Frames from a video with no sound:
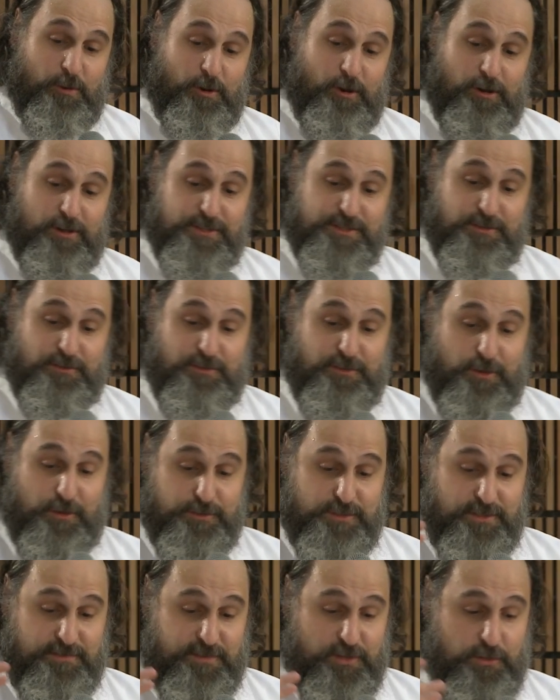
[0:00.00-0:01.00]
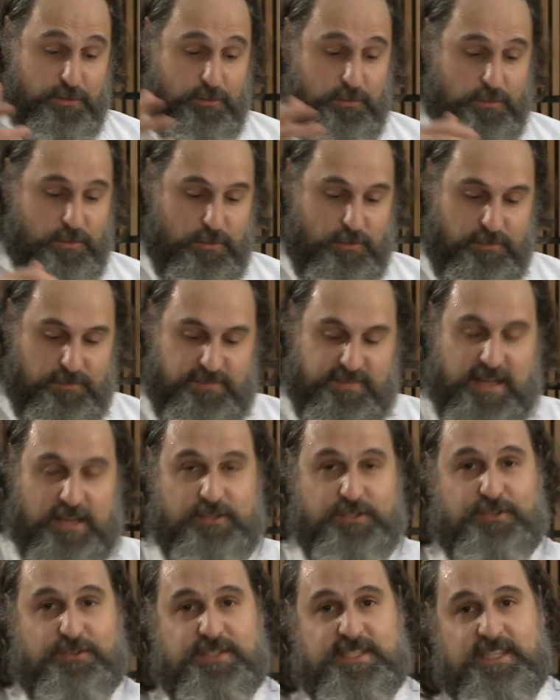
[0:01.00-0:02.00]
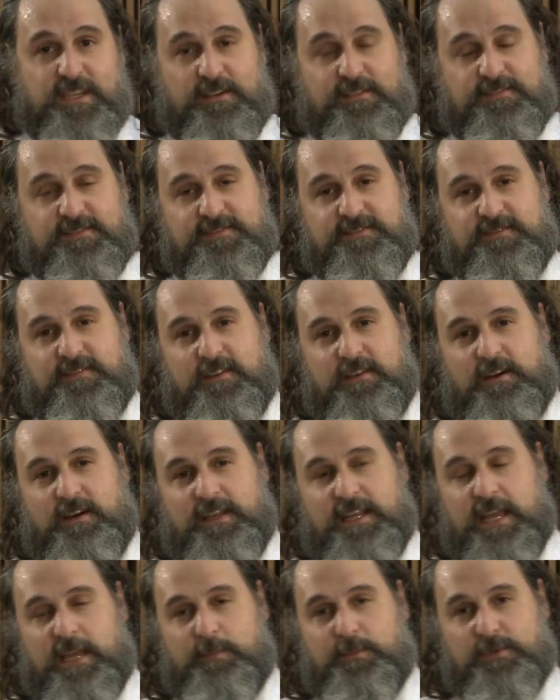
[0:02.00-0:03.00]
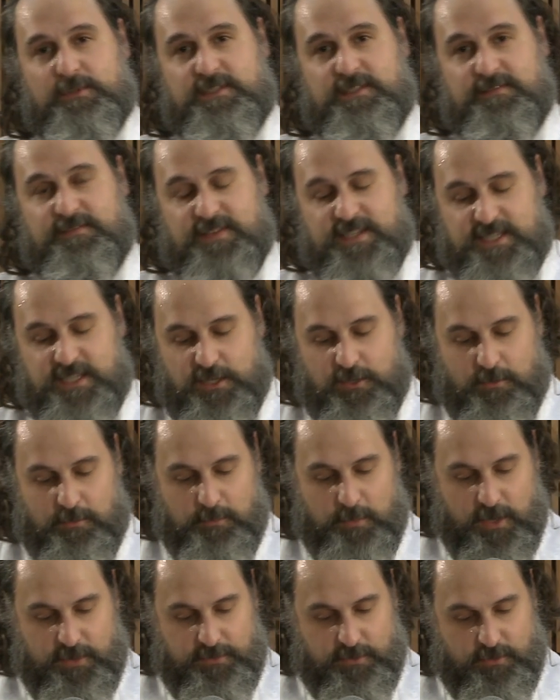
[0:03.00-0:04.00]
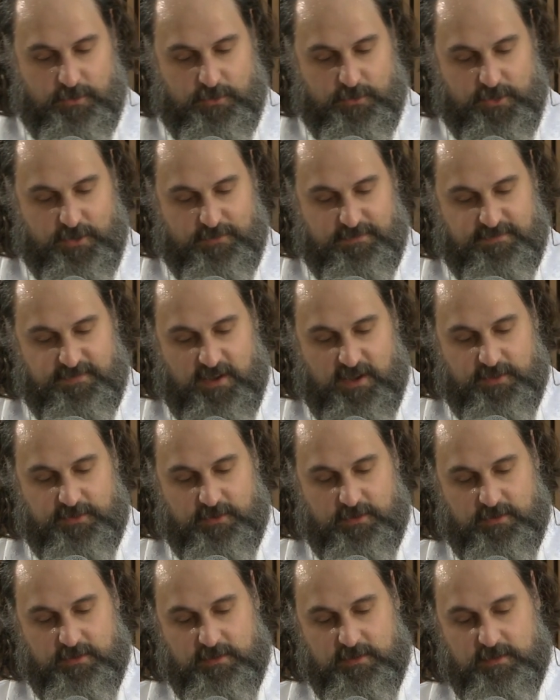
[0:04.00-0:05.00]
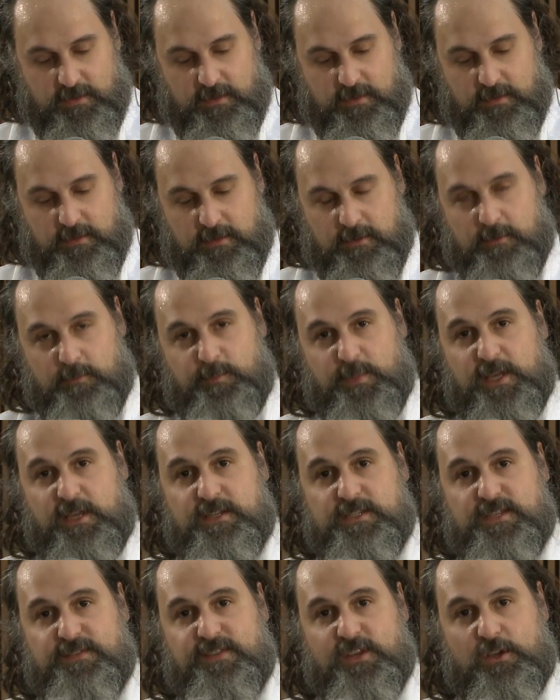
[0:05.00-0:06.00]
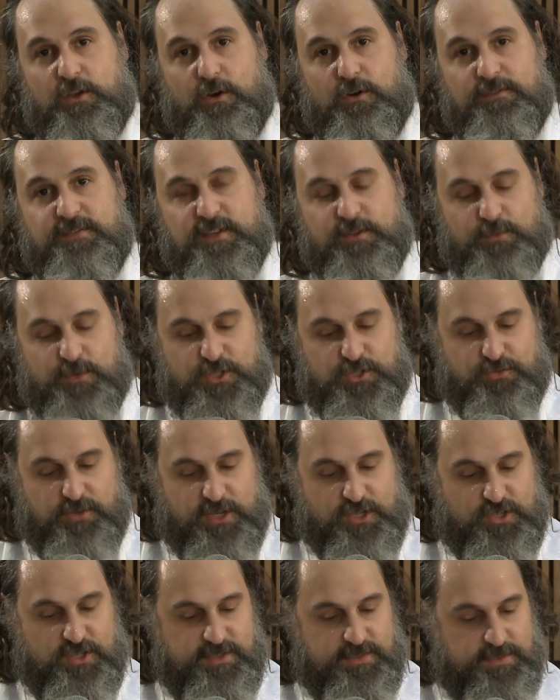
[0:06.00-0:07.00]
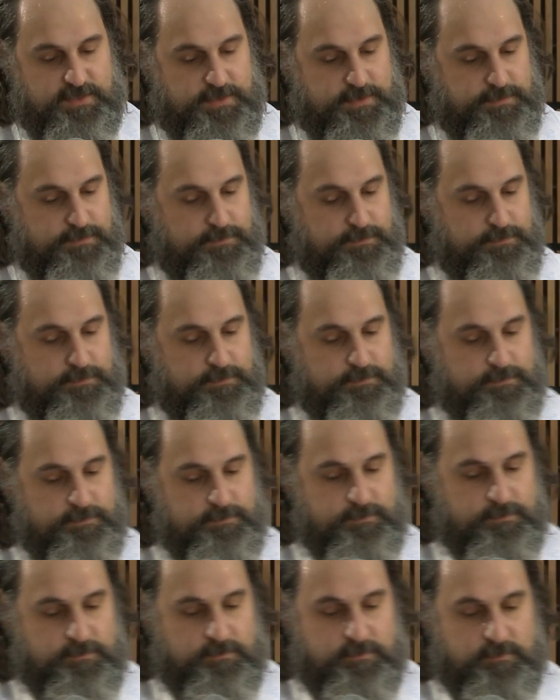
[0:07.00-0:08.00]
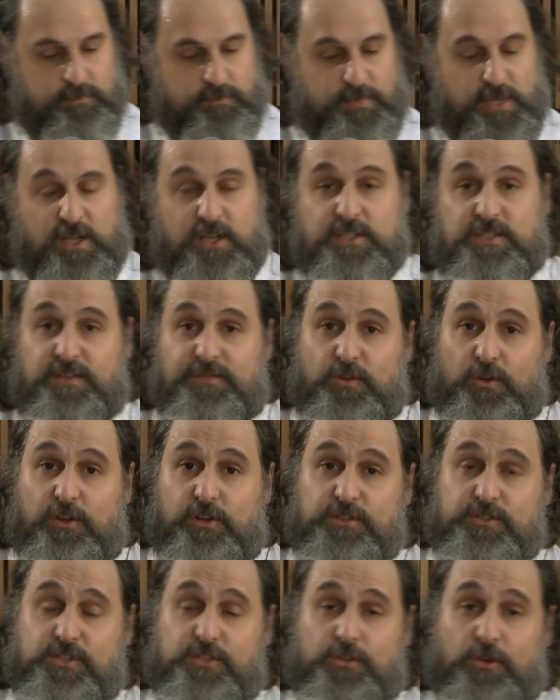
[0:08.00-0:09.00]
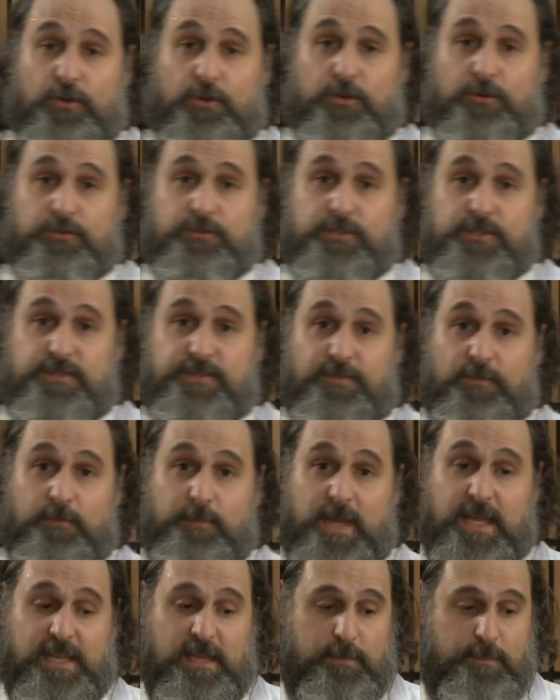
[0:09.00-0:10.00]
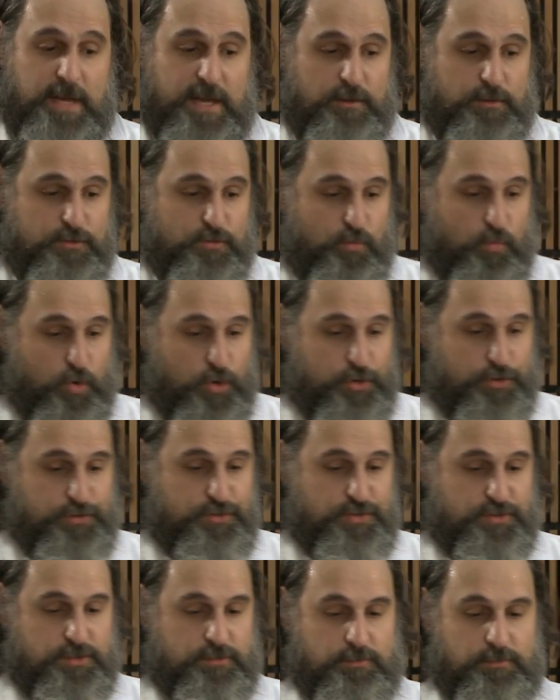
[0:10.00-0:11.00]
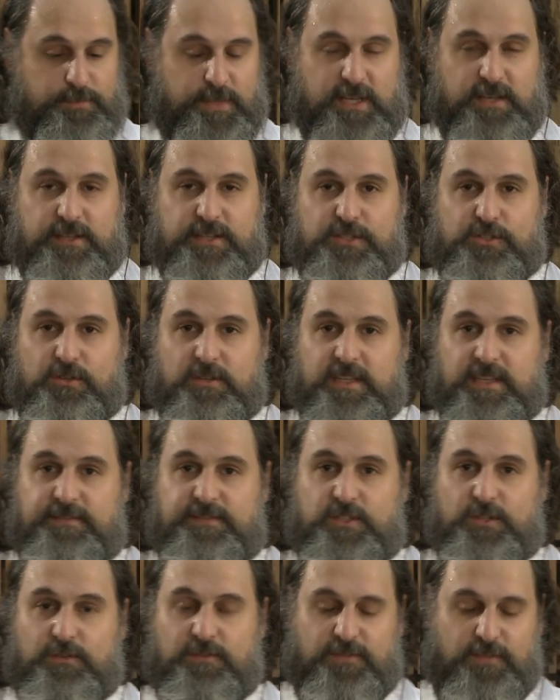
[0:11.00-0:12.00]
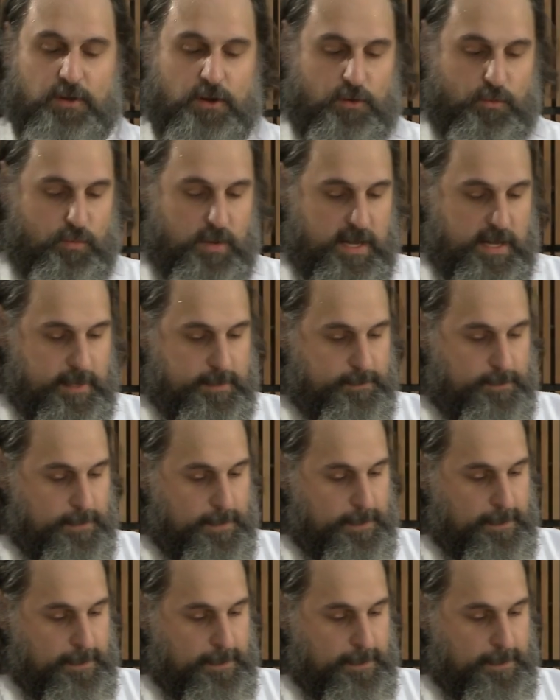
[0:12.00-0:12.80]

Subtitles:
were also those of you who found yourself unable to visit your mother or your father because of the COVID restrictions, because of your concerns for making matters worse, or because you live too far away.